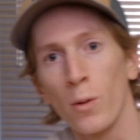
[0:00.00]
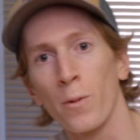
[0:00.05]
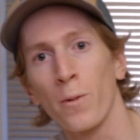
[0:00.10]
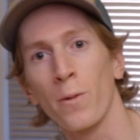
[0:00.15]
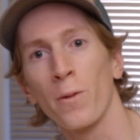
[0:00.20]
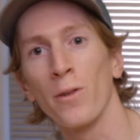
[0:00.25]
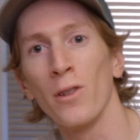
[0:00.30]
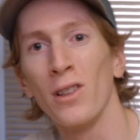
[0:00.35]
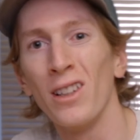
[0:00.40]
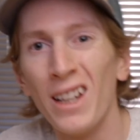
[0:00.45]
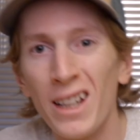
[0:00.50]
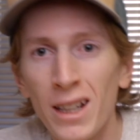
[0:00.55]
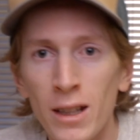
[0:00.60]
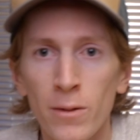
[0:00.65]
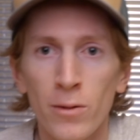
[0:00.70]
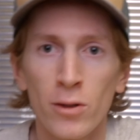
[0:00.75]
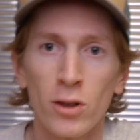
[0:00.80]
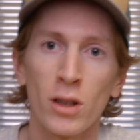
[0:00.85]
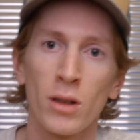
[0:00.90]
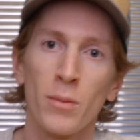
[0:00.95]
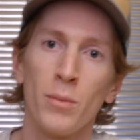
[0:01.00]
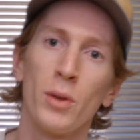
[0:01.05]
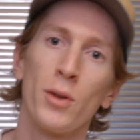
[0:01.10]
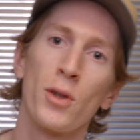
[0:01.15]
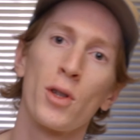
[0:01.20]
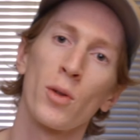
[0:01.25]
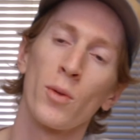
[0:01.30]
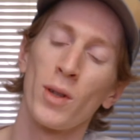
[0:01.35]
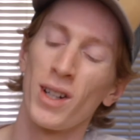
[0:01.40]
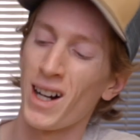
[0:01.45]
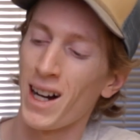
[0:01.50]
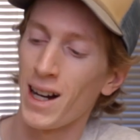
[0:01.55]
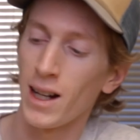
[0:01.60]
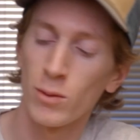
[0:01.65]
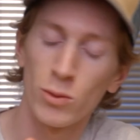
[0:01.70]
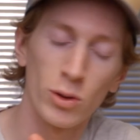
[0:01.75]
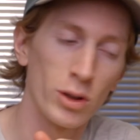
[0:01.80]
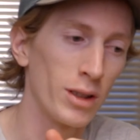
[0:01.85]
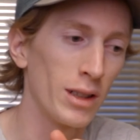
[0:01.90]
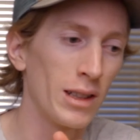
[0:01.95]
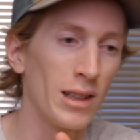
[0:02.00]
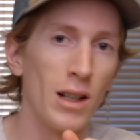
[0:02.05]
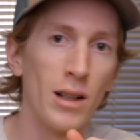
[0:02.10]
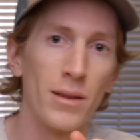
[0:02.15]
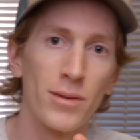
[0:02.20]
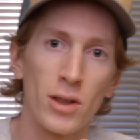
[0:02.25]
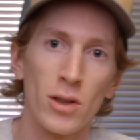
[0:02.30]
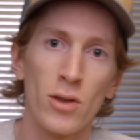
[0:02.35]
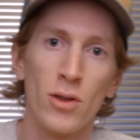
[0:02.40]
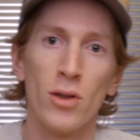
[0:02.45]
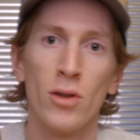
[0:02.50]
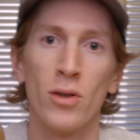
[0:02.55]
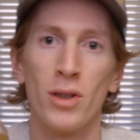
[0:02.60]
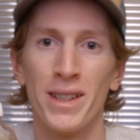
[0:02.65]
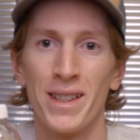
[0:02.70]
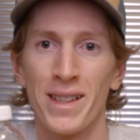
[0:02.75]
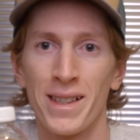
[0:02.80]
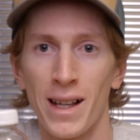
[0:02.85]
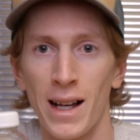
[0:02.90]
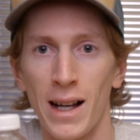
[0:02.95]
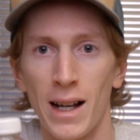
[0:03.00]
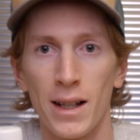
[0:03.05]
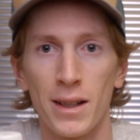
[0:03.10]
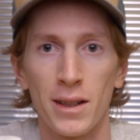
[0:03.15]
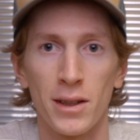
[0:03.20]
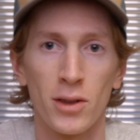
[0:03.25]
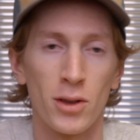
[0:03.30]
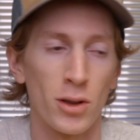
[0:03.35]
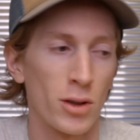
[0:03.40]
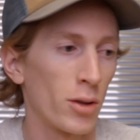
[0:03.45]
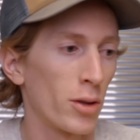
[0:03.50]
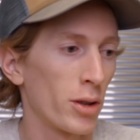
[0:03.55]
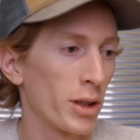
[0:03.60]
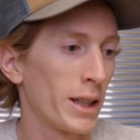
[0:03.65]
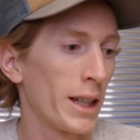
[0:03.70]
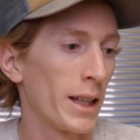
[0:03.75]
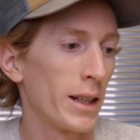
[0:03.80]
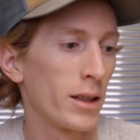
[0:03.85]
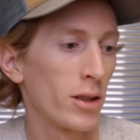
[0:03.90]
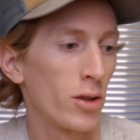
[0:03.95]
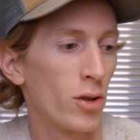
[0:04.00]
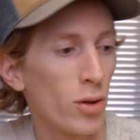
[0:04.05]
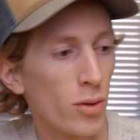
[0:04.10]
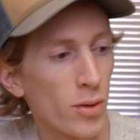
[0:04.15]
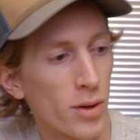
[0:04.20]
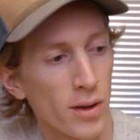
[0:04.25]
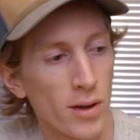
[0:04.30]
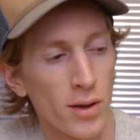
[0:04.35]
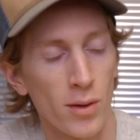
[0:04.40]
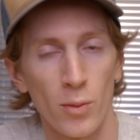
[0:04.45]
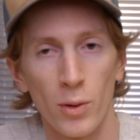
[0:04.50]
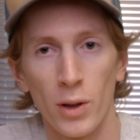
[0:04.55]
flavor kombucha, what I really love to do is add either organic juices.